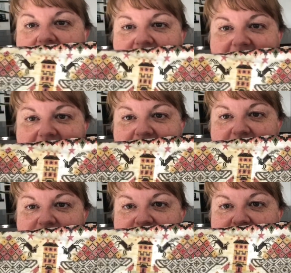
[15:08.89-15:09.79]
I think it
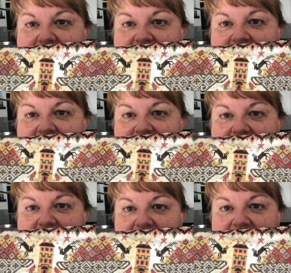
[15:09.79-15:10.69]
looks really
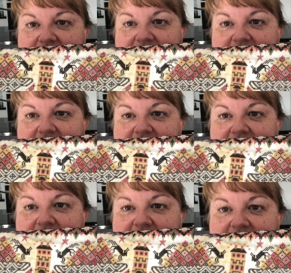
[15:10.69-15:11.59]
lovely.
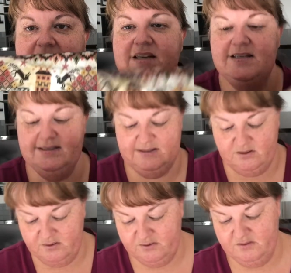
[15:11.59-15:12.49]
So
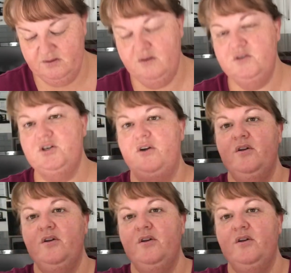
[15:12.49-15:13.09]
I'll show you the